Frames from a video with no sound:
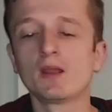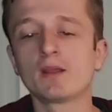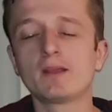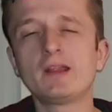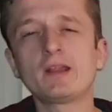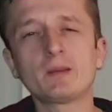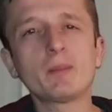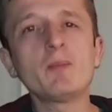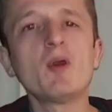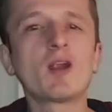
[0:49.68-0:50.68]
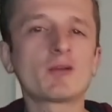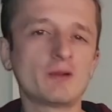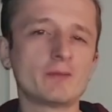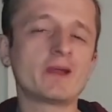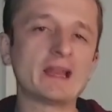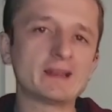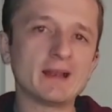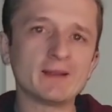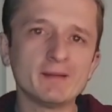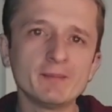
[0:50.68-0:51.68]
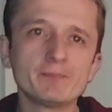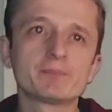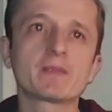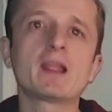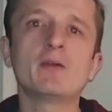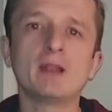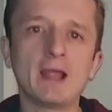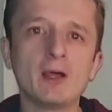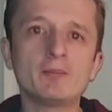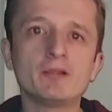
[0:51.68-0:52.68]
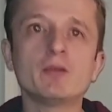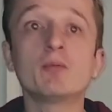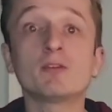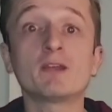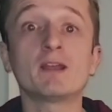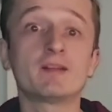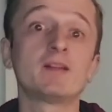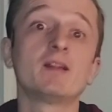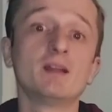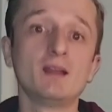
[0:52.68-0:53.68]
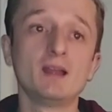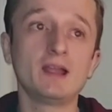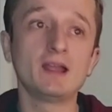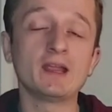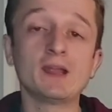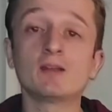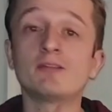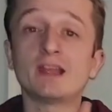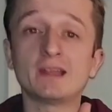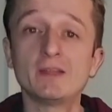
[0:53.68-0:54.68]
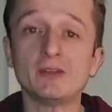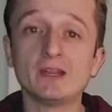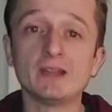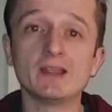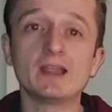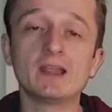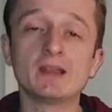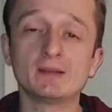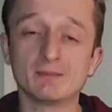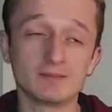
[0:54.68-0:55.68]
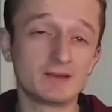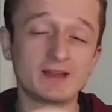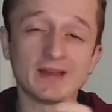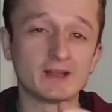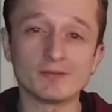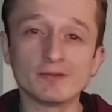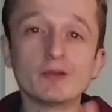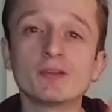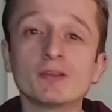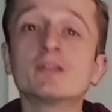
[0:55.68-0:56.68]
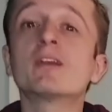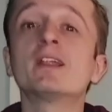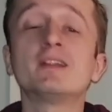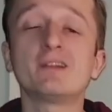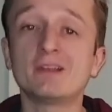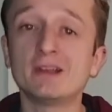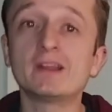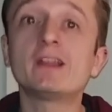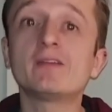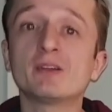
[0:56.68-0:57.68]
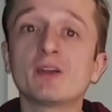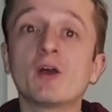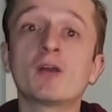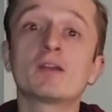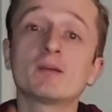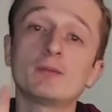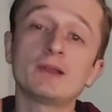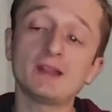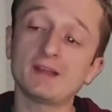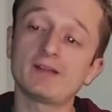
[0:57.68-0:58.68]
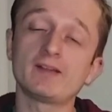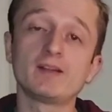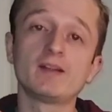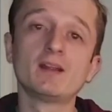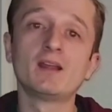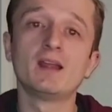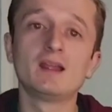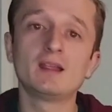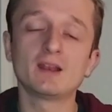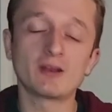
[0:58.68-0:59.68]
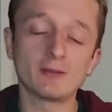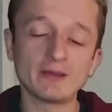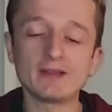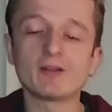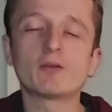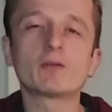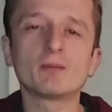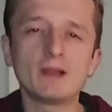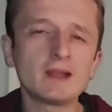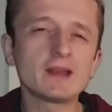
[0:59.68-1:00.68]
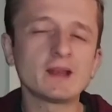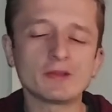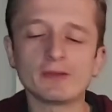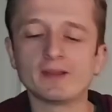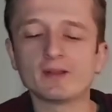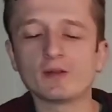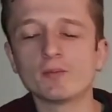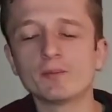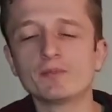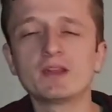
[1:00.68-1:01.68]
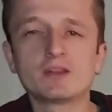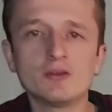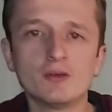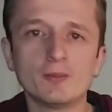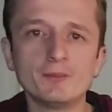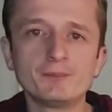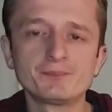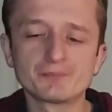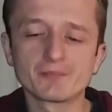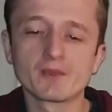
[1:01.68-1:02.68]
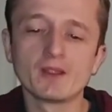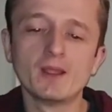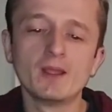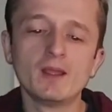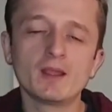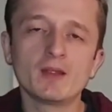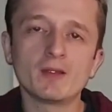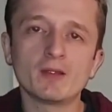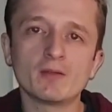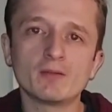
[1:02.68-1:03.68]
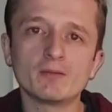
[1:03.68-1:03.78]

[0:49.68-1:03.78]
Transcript: Because this is a bit more of an advanced lesson. It will help you progress in creativity, in the sense of using transitioning to different chords with this. You know that way? So let's get into it. So the thumb, your